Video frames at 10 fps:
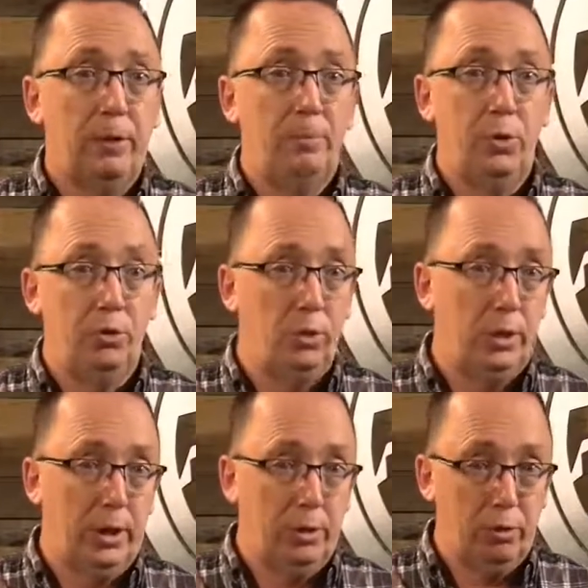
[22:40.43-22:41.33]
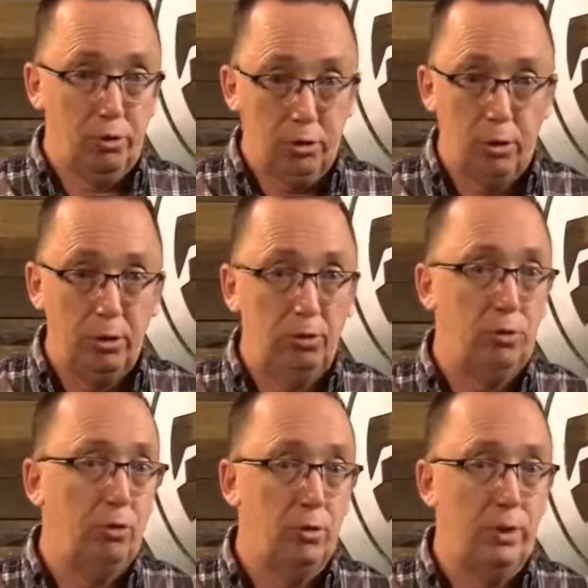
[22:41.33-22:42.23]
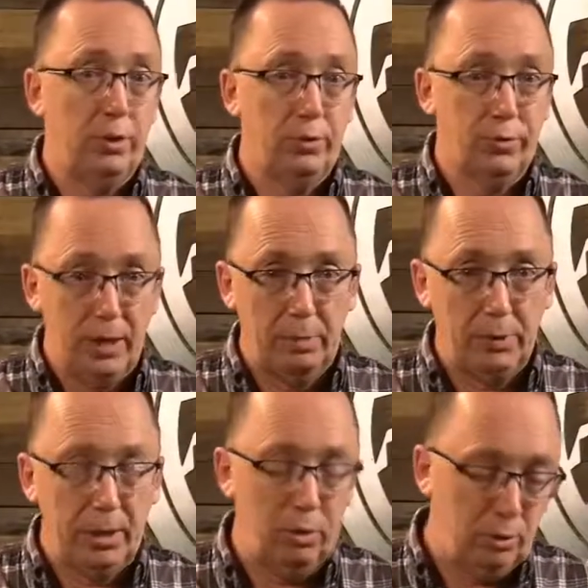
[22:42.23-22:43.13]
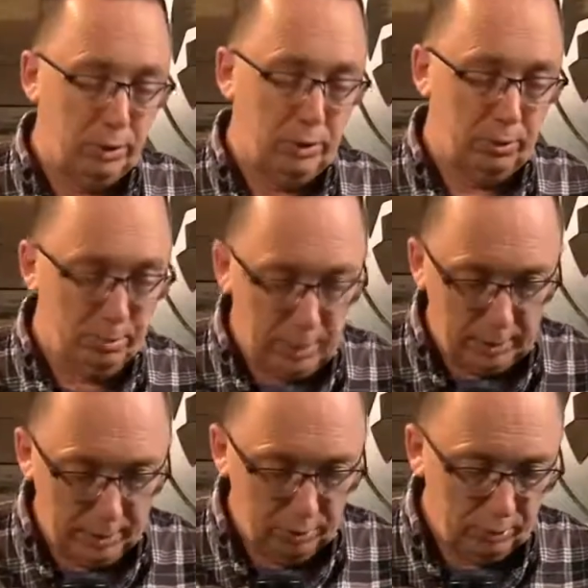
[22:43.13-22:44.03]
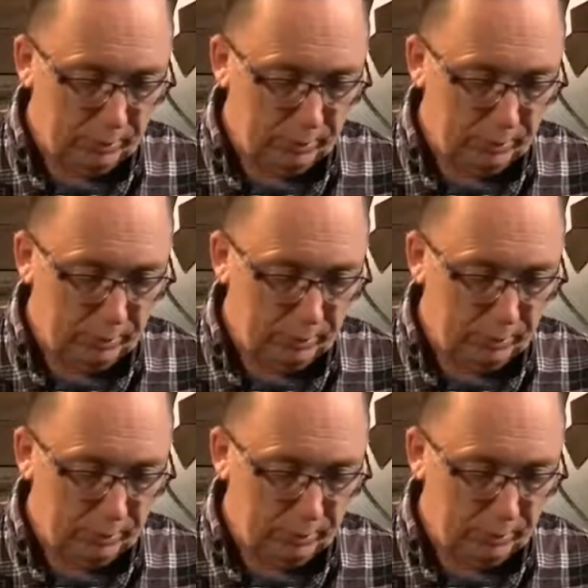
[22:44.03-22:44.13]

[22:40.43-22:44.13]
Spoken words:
You do it in your church. You do it in your family. You do it in your marriage.